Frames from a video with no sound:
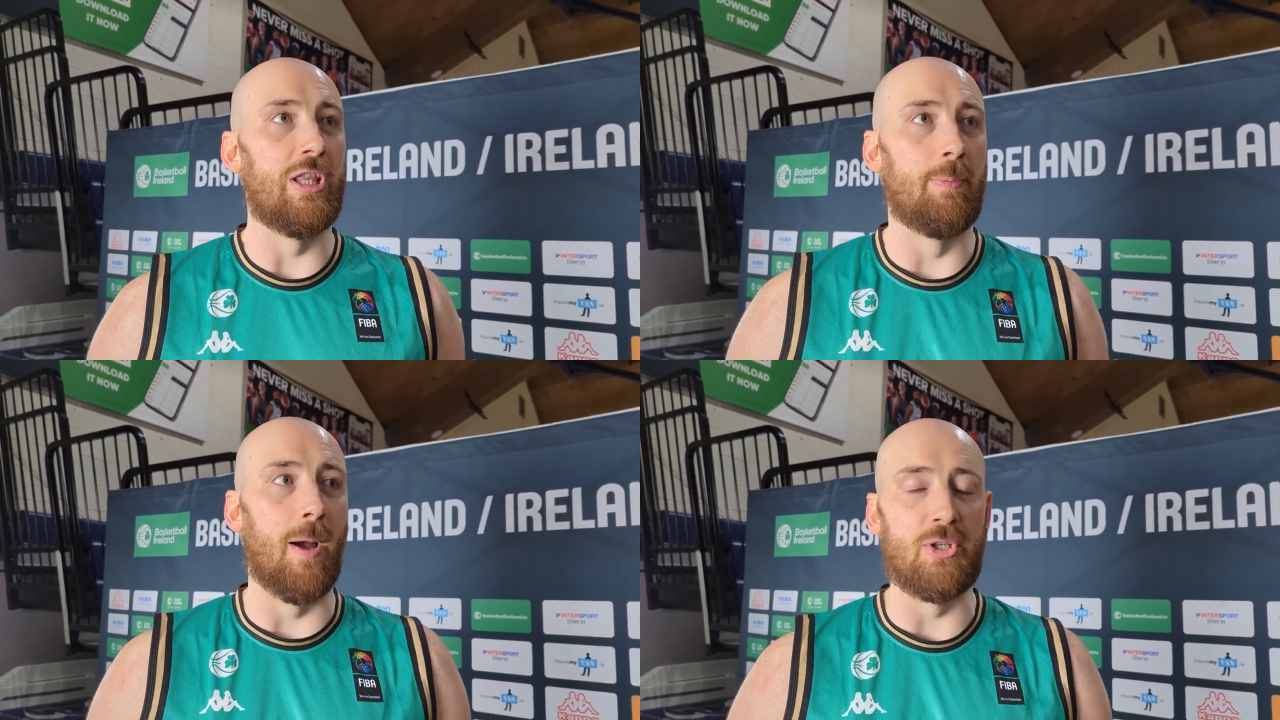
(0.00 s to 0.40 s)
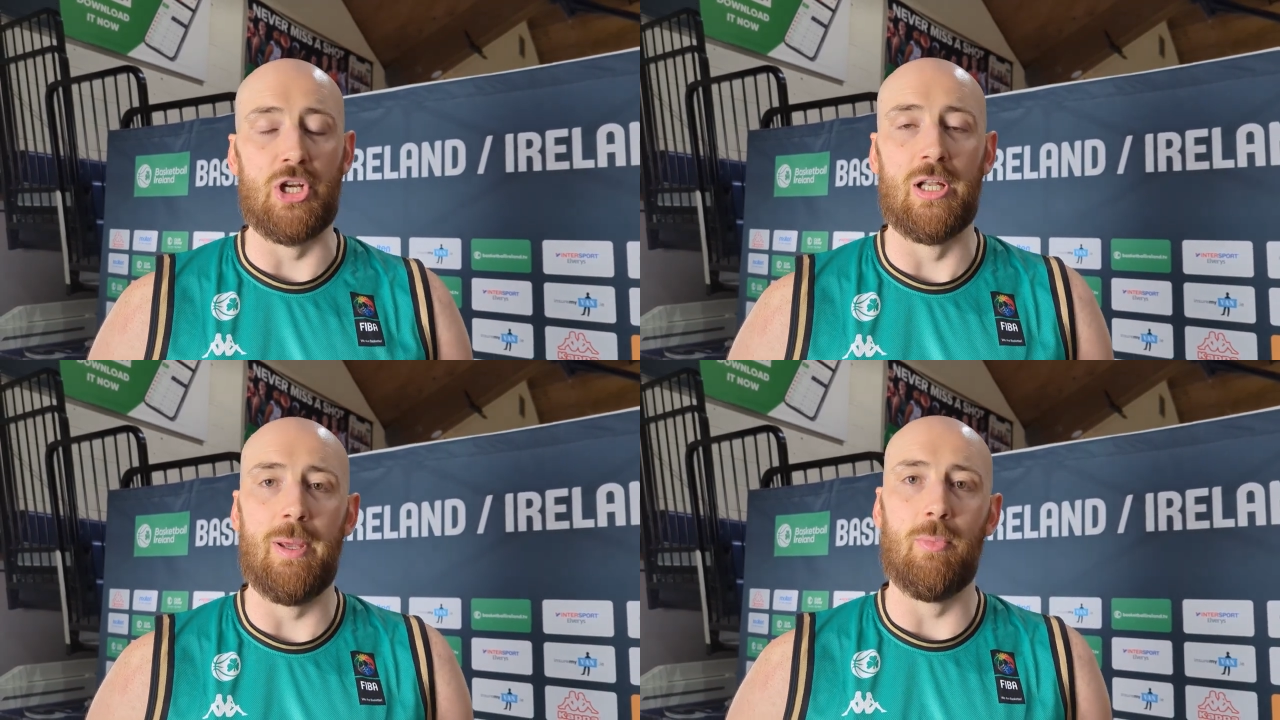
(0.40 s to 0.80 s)
They're probably
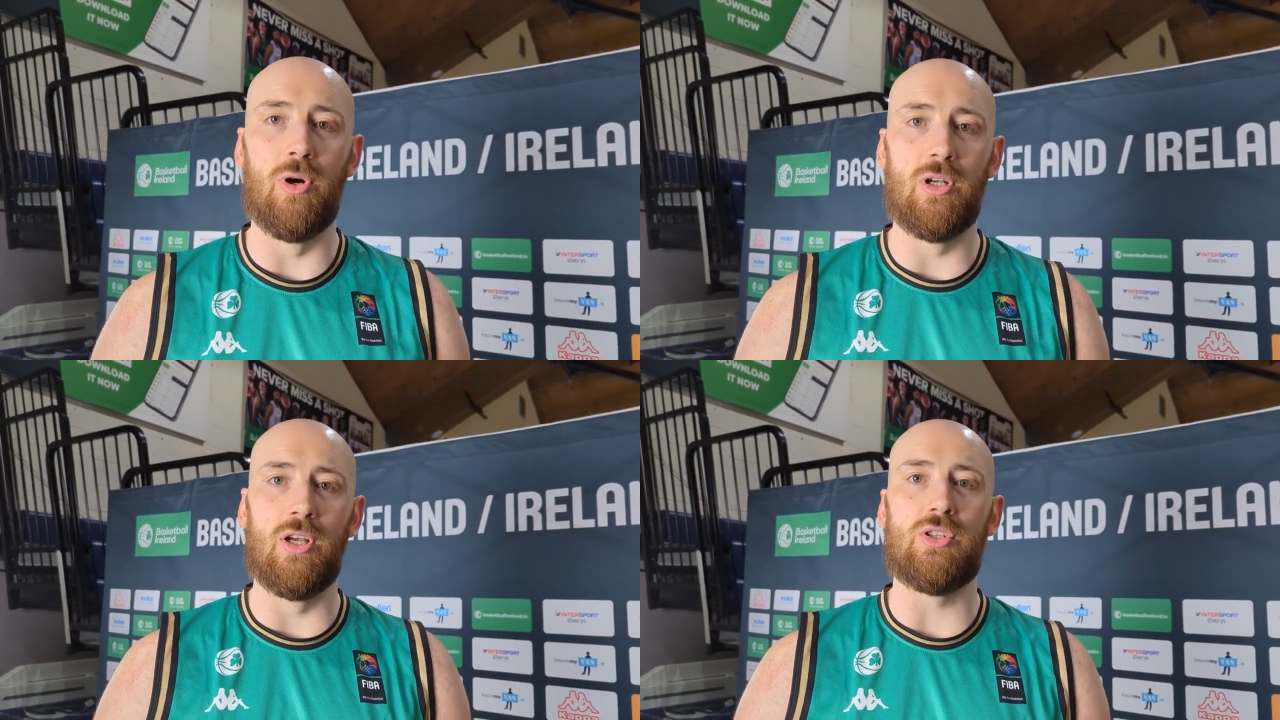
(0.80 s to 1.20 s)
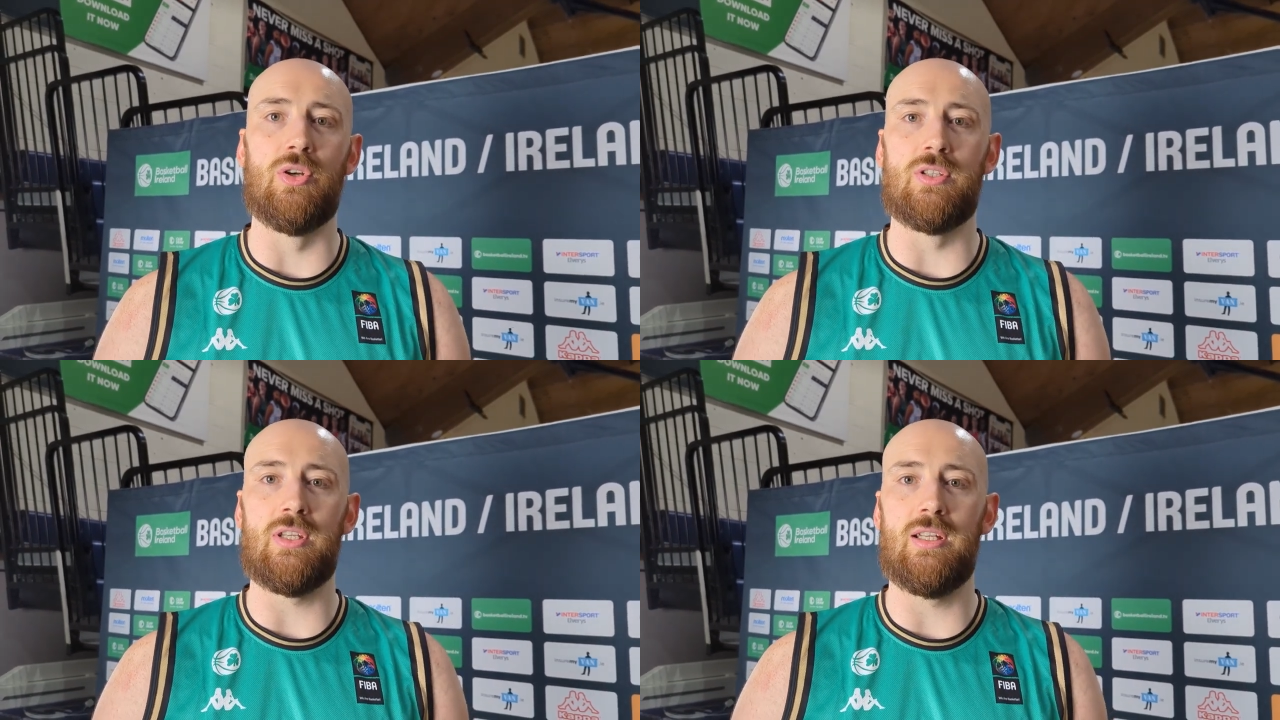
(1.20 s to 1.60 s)
training a bit more than us,
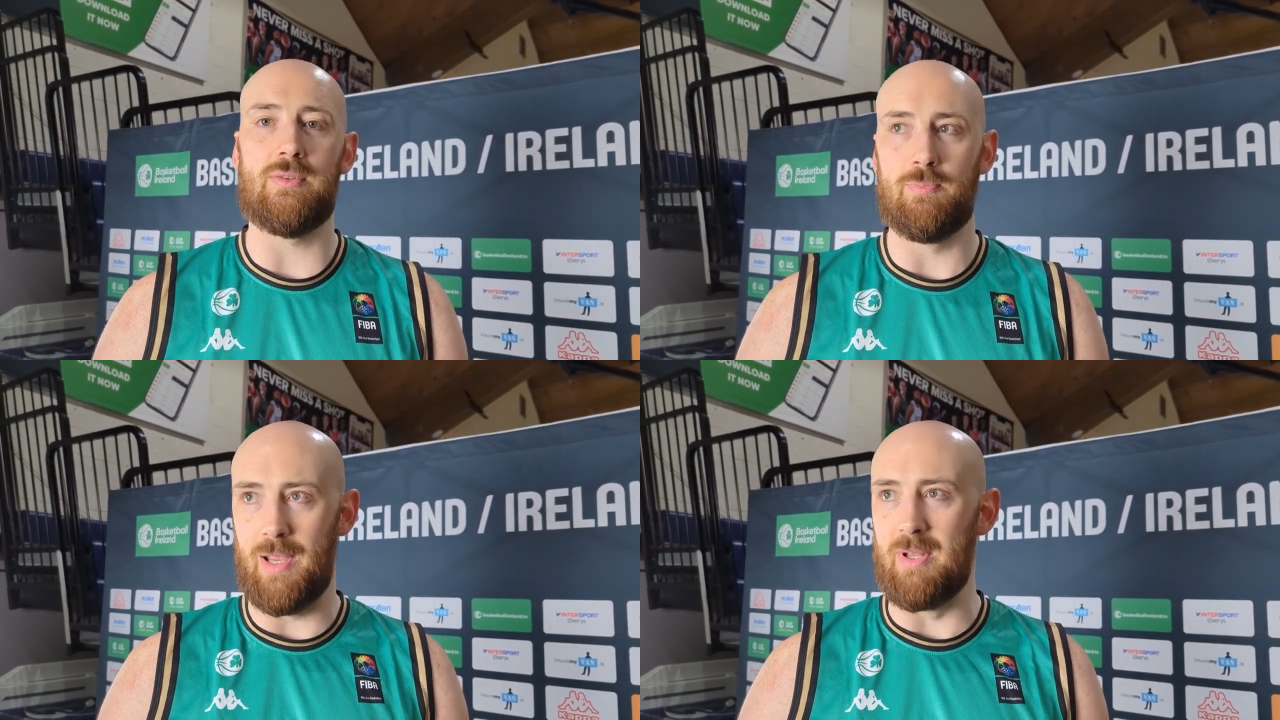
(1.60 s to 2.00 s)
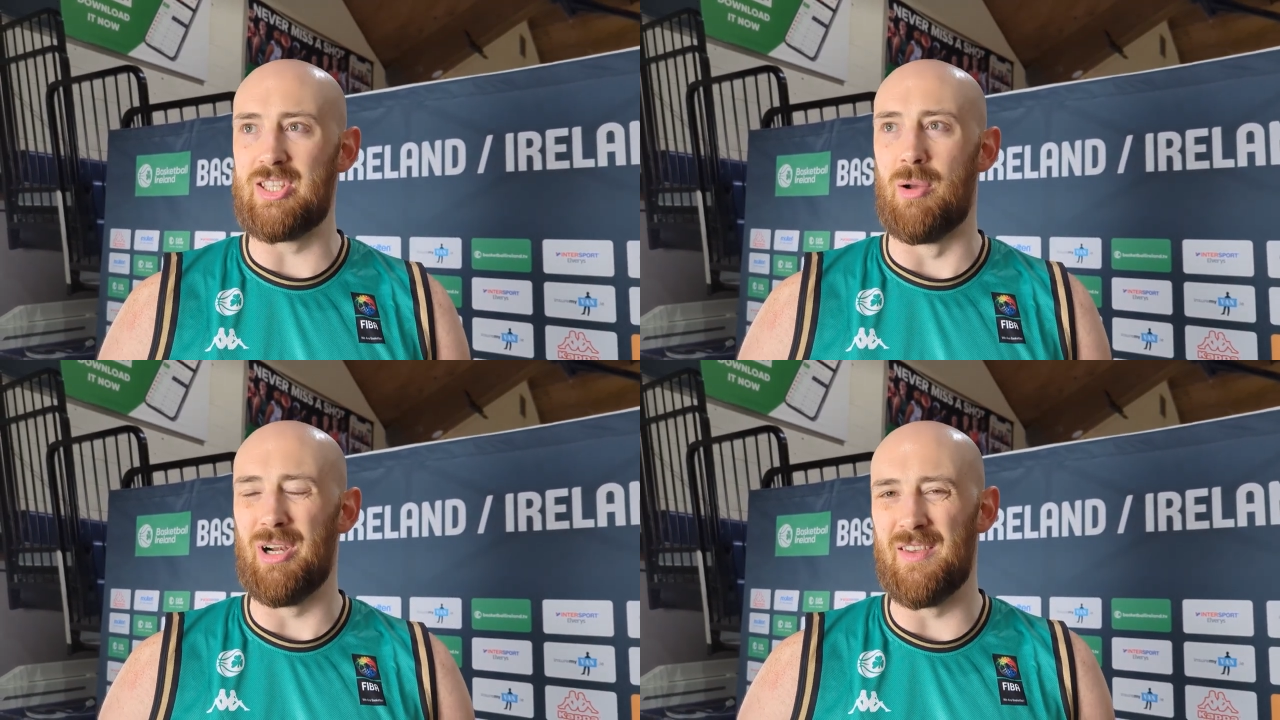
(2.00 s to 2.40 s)
so it's, it's maybe the
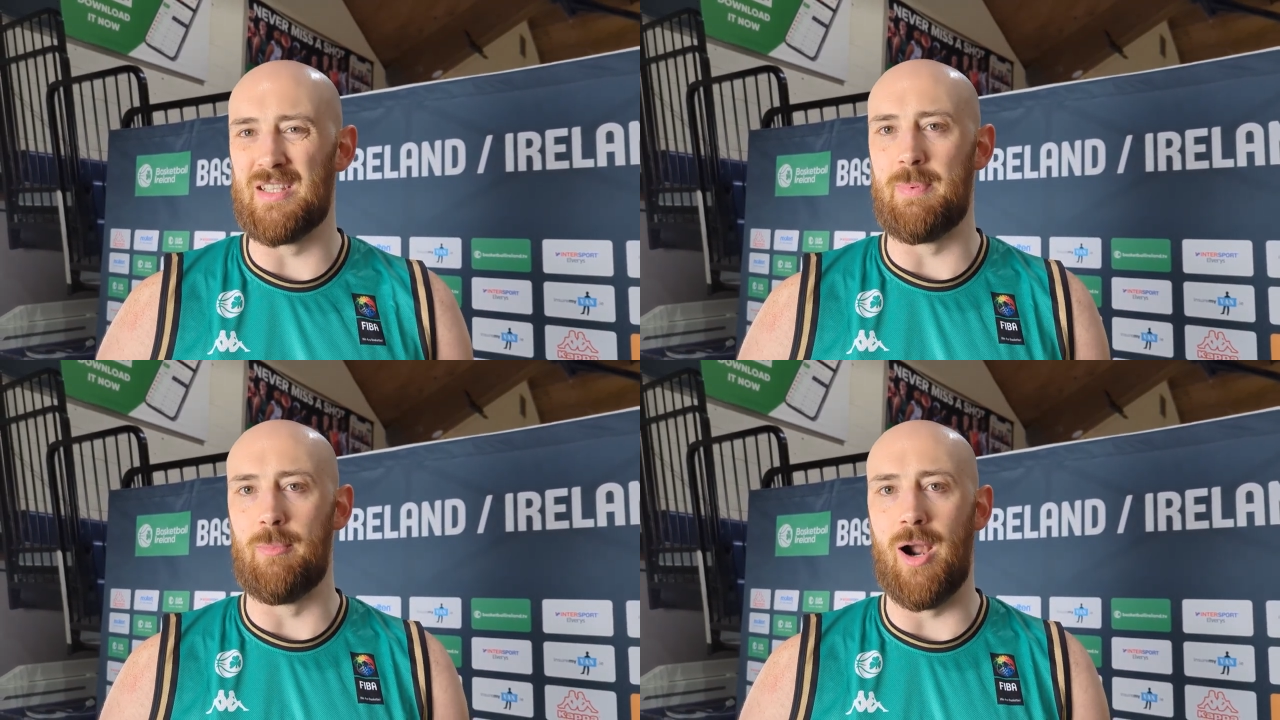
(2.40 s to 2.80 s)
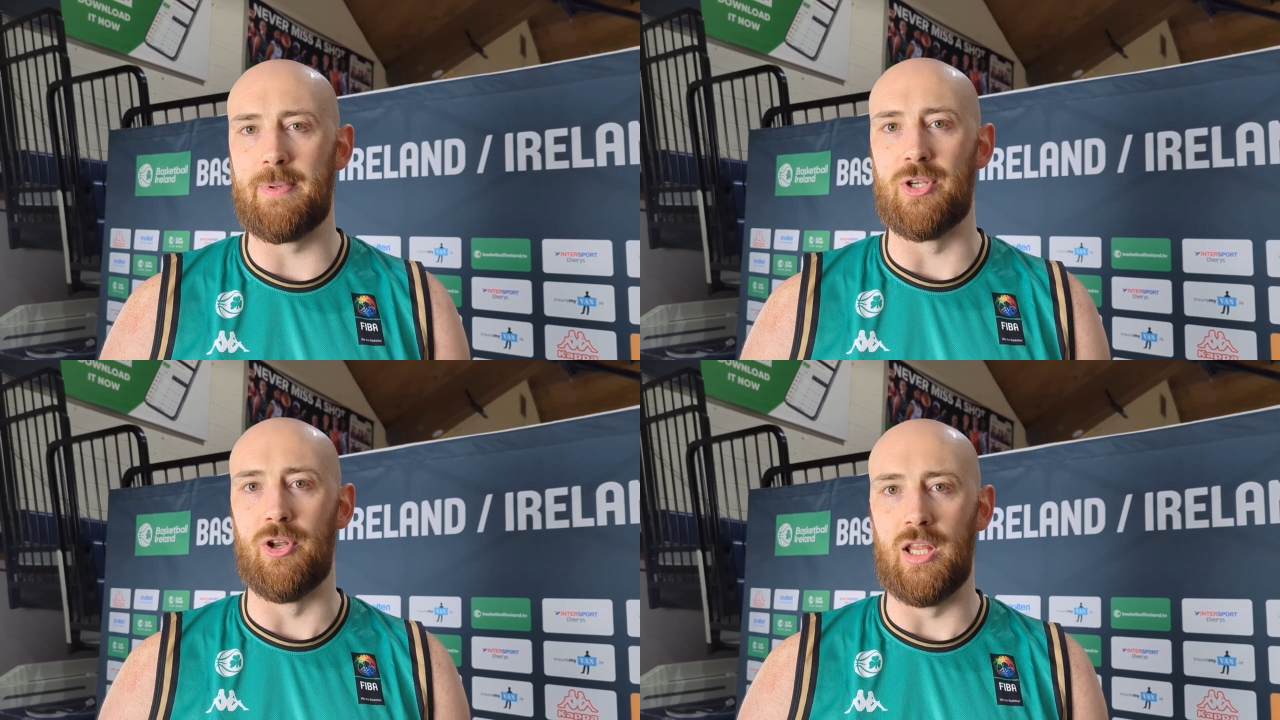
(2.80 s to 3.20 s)
summer gives us a bit more
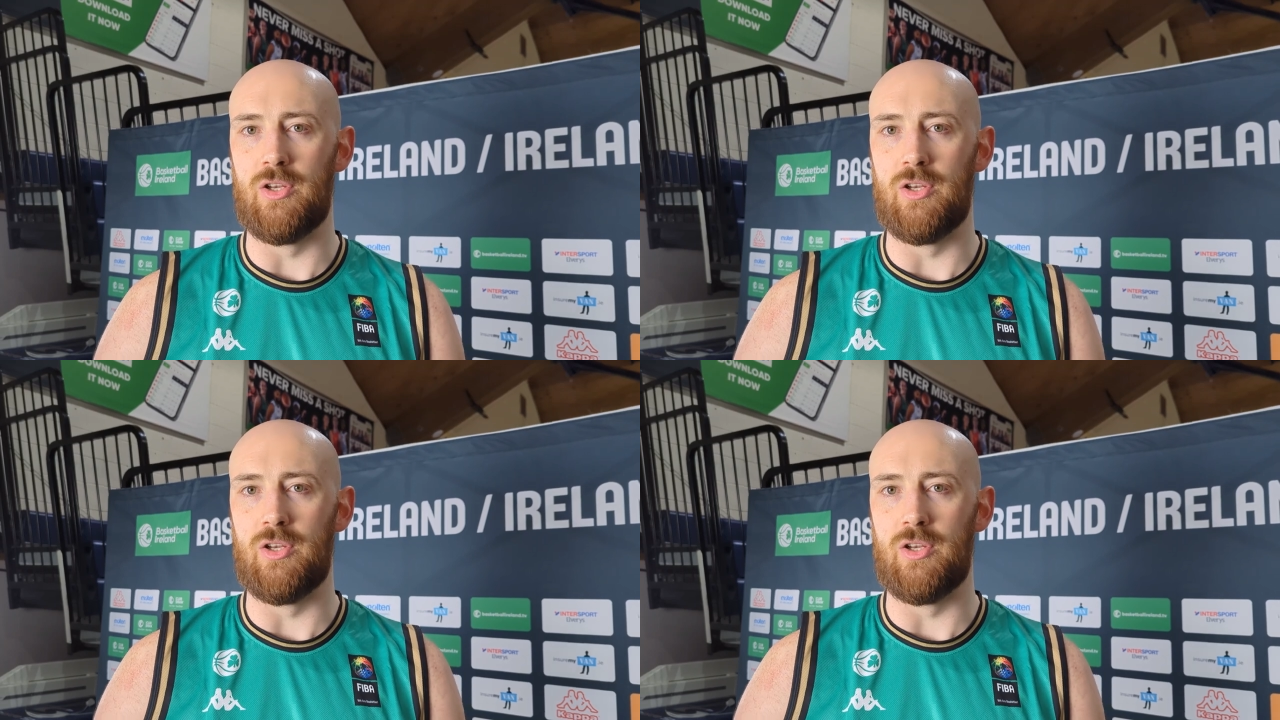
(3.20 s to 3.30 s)
opportunity.